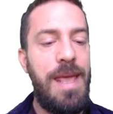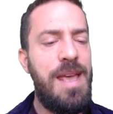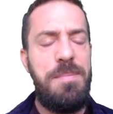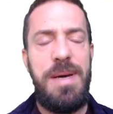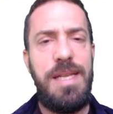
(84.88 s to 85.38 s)

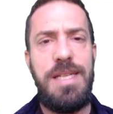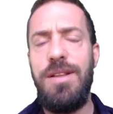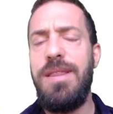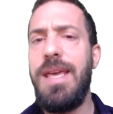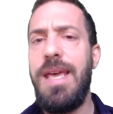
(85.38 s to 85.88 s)
But this is
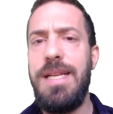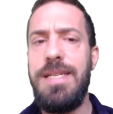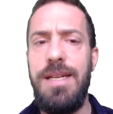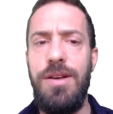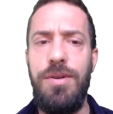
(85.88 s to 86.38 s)
not the
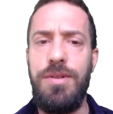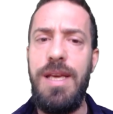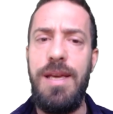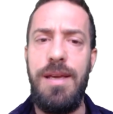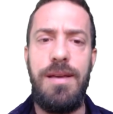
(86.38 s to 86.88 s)
case in
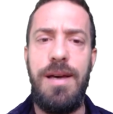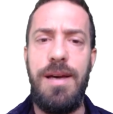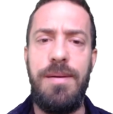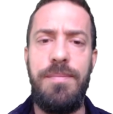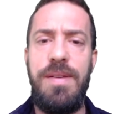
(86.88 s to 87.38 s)
OT.
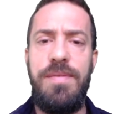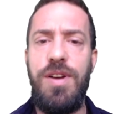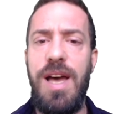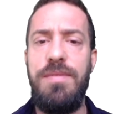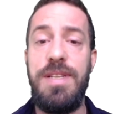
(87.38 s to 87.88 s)
If
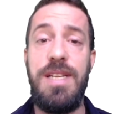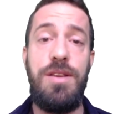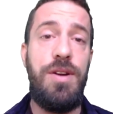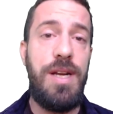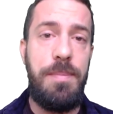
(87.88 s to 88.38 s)
you have a
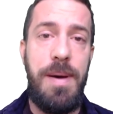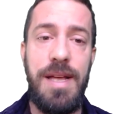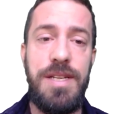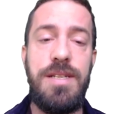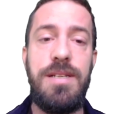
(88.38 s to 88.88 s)
security
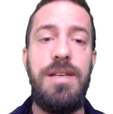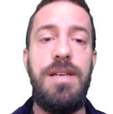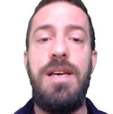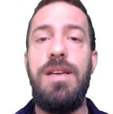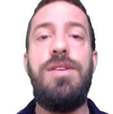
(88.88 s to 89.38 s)
patch,
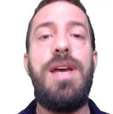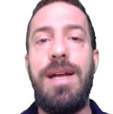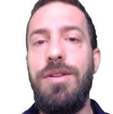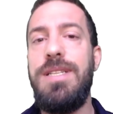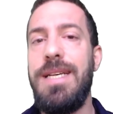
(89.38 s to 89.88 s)
you
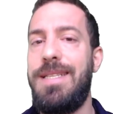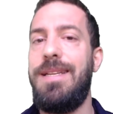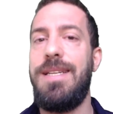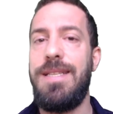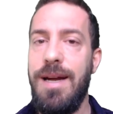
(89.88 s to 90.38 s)
cannot just
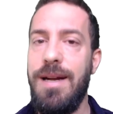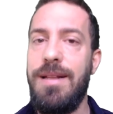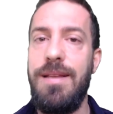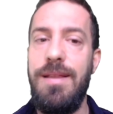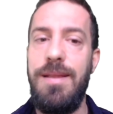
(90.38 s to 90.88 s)

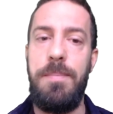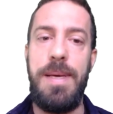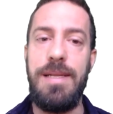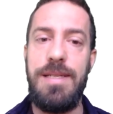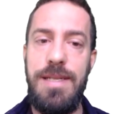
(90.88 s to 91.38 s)
restart the
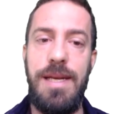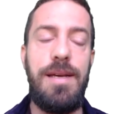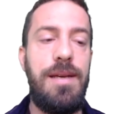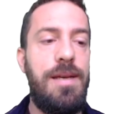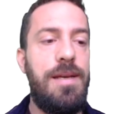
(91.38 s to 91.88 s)
PLC.
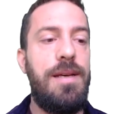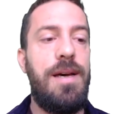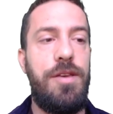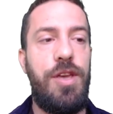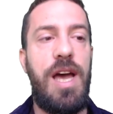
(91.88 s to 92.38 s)

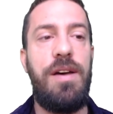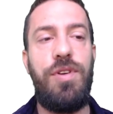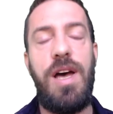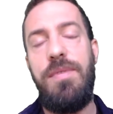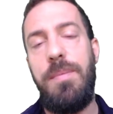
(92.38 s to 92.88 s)
You have to
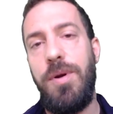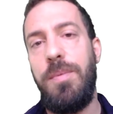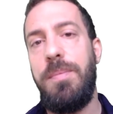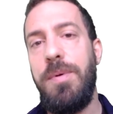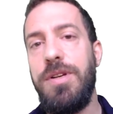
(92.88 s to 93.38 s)
have a
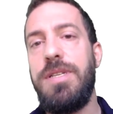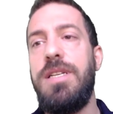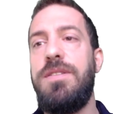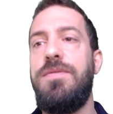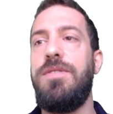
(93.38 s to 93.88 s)
proper
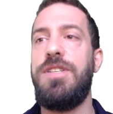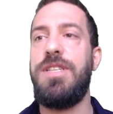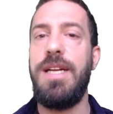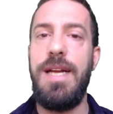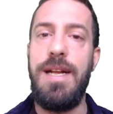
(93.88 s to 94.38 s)
process for
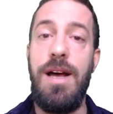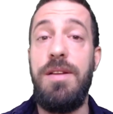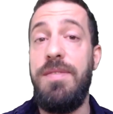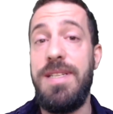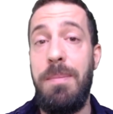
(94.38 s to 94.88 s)
shutting down
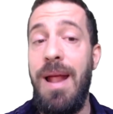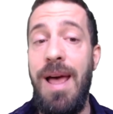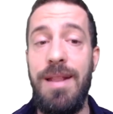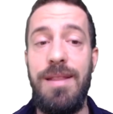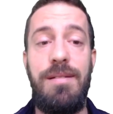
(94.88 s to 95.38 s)
if it's a
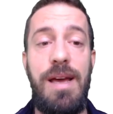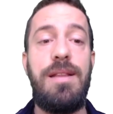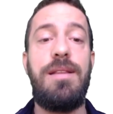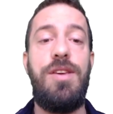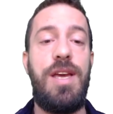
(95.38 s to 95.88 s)
plant,
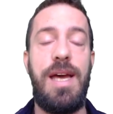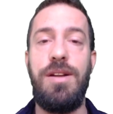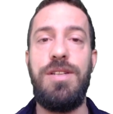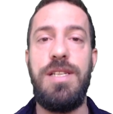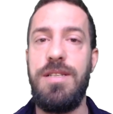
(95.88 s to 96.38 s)
right? You
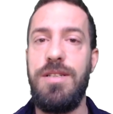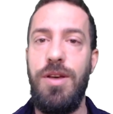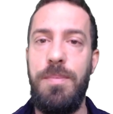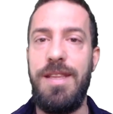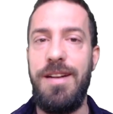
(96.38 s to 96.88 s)
cannot just
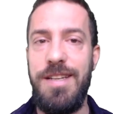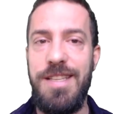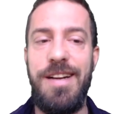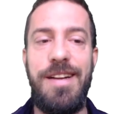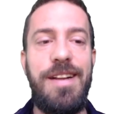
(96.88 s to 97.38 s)
stop it and
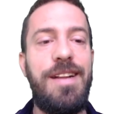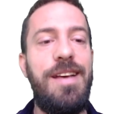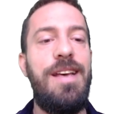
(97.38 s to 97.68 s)
restart it.